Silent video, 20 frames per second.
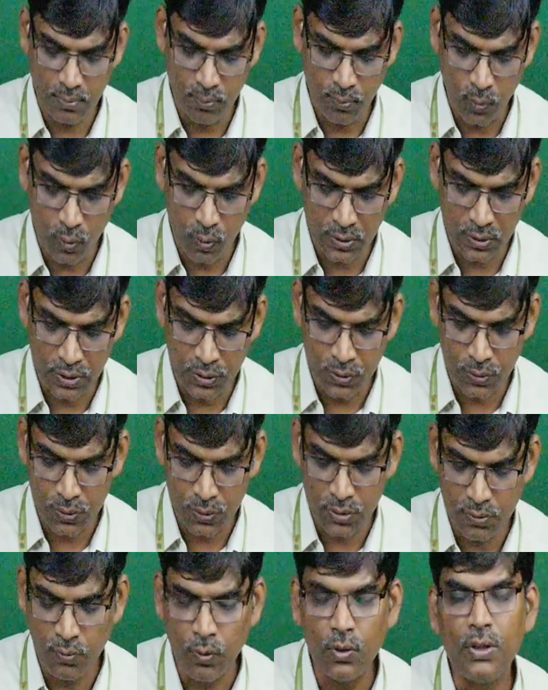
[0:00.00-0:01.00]
both
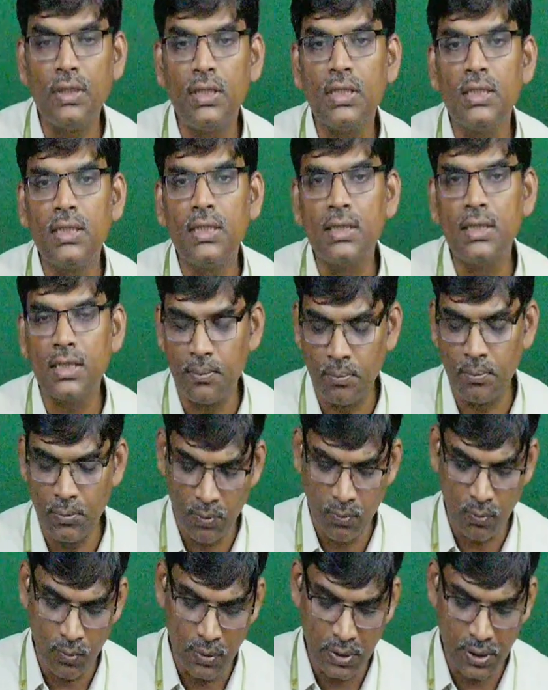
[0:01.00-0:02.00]
induced voltage and terminal
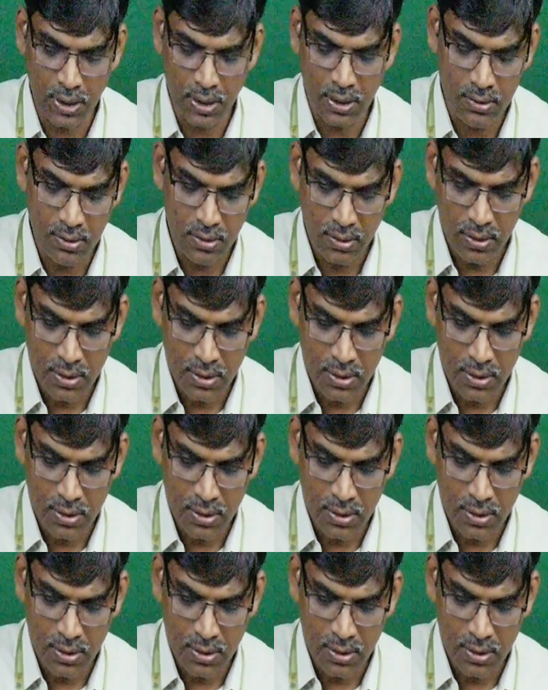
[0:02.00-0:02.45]
voltage.